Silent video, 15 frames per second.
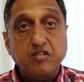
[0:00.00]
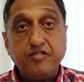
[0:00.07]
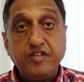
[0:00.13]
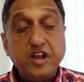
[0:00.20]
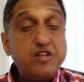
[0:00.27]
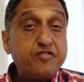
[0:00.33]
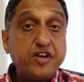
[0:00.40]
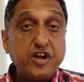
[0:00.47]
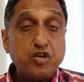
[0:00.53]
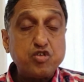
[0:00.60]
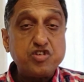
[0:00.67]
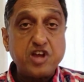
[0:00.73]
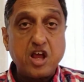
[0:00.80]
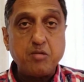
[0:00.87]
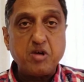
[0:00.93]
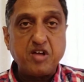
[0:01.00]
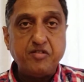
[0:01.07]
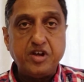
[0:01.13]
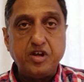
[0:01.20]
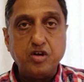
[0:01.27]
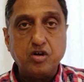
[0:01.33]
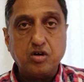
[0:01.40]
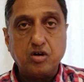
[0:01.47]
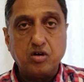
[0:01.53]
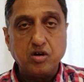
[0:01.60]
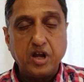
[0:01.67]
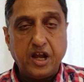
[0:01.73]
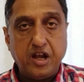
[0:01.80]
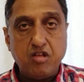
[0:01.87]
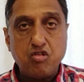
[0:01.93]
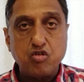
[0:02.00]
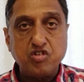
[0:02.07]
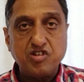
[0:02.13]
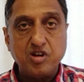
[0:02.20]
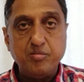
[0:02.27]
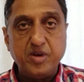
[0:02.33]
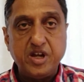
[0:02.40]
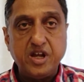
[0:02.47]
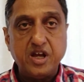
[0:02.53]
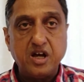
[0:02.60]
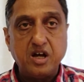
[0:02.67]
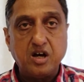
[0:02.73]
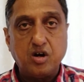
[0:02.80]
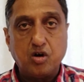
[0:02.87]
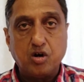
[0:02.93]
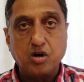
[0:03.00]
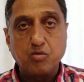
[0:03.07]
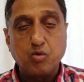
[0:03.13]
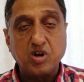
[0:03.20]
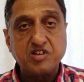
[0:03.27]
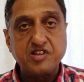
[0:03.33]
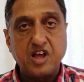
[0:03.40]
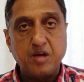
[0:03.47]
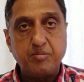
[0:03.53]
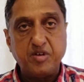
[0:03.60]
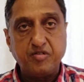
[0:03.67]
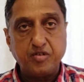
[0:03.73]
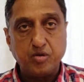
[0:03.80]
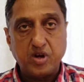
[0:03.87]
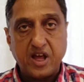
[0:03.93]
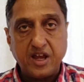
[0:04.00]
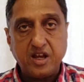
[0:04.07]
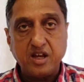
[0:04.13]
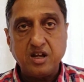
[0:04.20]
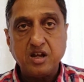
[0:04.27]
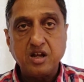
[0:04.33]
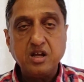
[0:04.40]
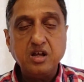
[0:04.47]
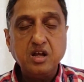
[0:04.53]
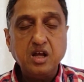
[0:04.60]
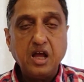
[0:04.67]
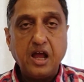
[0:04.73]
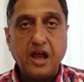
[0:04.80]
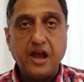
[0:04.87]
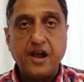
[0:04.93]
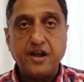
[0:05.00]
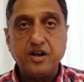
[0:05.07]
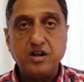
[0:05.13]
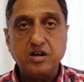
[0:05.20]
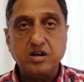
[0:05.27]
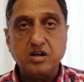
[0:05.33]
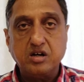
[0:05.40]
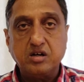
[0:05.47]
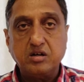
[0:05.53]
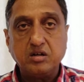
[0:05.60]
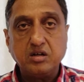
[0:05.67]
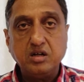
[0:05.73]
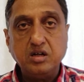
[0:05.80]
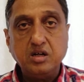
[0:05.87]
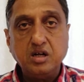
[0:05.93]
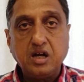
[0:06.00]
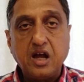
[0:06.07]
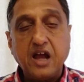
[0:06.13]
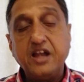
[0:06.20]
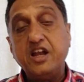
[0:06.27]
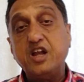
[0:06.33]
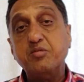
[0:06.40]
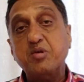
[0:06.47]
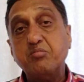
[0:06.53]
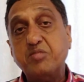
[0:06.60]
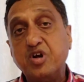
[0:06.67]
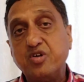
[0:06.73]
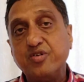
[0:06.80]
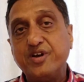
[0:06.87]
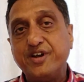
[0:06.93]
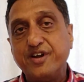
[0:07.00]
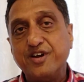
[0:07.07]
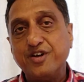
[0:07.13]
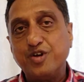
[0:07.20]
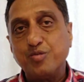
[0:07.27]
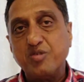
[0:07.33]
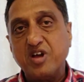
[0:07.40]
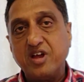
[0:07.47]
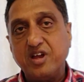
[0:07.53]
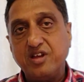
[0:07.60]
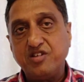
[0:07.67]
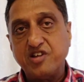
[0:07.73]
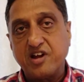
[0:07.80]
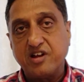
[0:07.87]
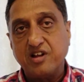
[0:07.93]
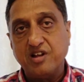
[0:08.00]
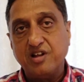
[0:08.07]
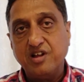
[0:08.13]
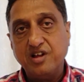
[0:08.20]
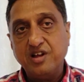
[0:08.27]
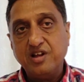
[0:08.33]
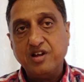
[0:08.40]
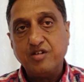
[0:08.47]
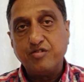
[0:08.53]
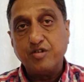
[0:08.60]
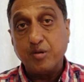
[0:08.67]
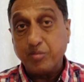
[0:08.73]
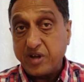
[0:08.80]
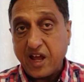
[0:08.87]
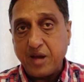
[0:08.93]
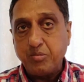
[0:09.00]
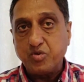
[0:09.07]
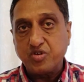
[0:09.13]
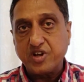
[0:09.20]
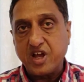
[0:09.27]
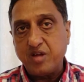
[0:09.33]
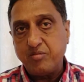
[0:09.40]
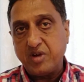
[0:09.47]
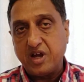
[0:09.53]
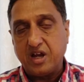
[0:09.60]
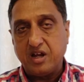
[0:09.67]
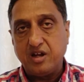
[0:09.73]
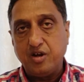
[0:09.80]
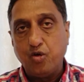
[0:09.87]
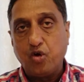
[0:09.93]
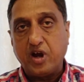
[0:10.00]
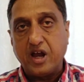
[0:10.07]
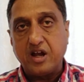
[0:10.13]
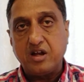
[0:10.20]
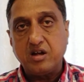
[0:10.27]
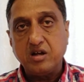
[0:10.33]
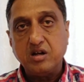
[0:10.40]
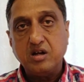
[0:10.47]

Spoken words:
Feel free to share my video on any social media or WhatsApp if you like it, and kindly remember to return to my channel from time to time and look at